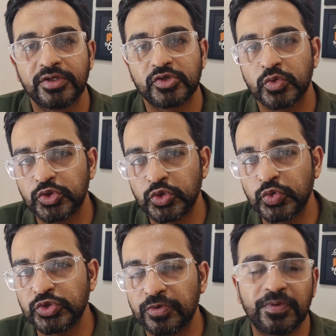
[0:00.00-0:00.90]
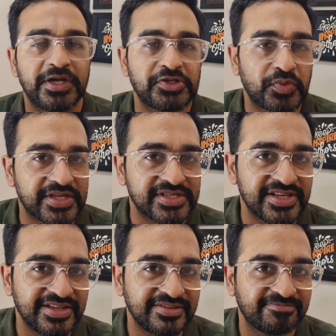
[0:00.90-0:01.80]
So choose your branch
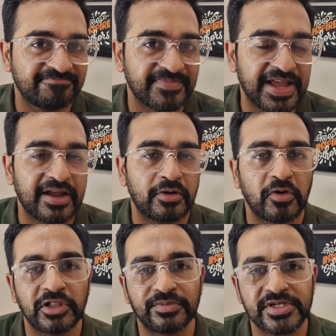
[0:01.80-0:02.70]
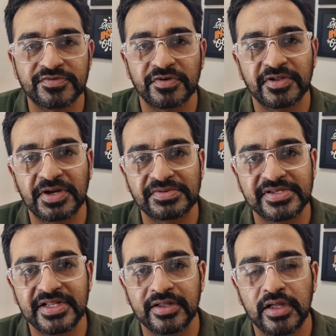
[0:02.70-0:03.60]
wisely and all the best for the
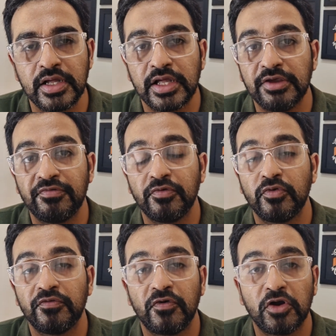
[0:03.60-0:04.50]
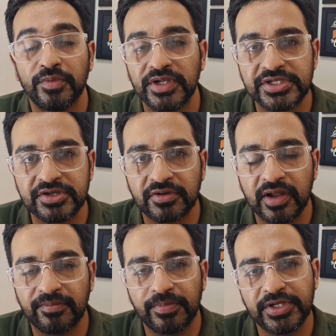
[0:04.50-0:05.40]
counseling. If you don't follow me on
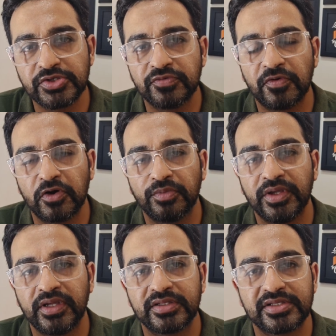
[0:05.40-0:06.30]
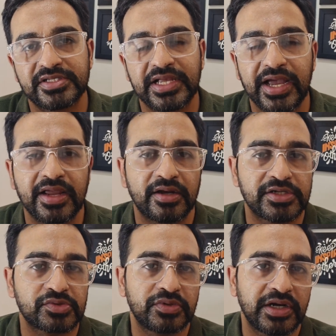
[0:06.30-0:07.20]
Instagram, please do follow me on
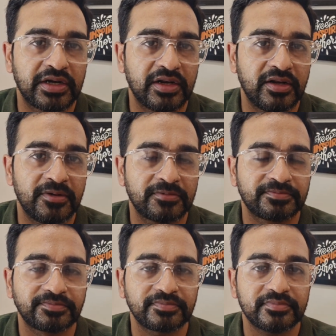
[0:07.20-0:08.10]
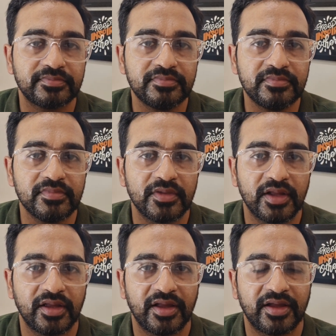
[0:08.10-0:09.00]
Sai_dental.
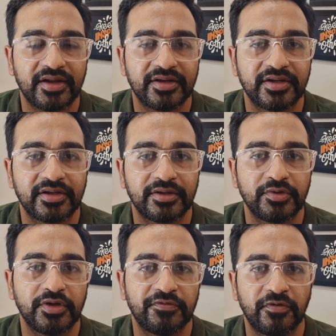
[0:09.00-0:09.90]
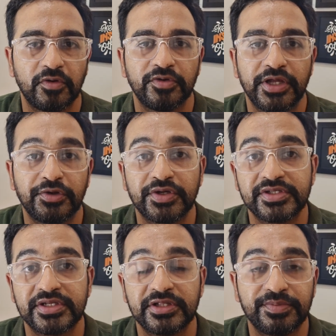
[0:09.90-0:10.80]
And you can follow there. You
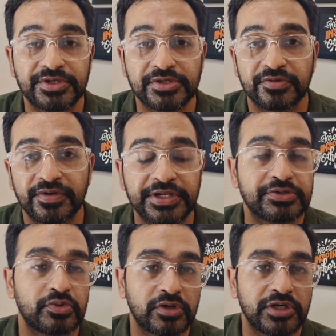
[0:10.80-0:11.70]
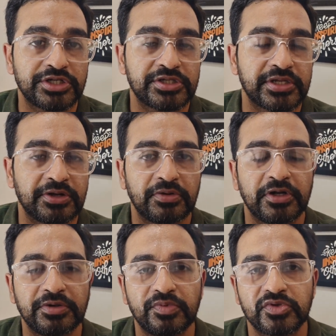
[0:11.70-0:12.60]
can see the pictures of various oral lesions I
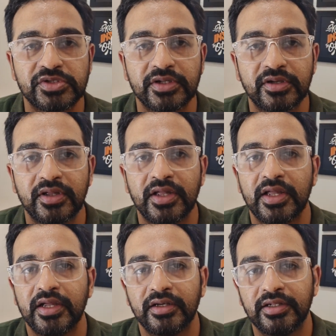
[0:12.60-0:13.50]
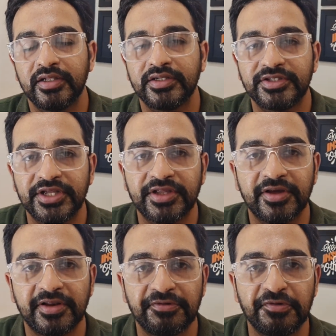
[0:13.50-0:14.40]
regularly post there. Till then, take
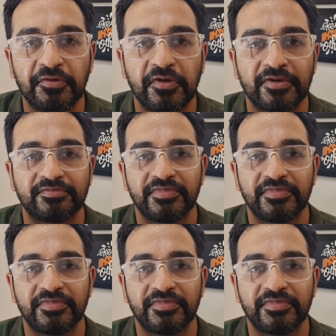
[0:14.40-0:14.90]
care. Love you all.